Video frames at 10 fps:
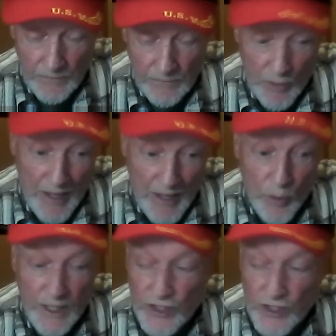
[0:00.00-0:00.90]
no matter
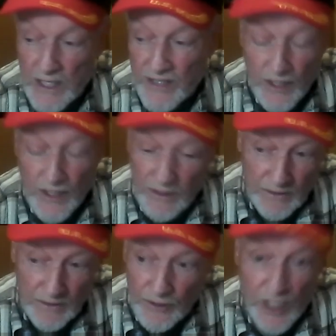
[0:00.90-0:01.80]
what he said, I said,
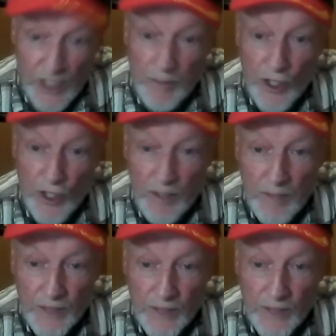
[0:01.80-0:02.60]
"You're getting married in a month.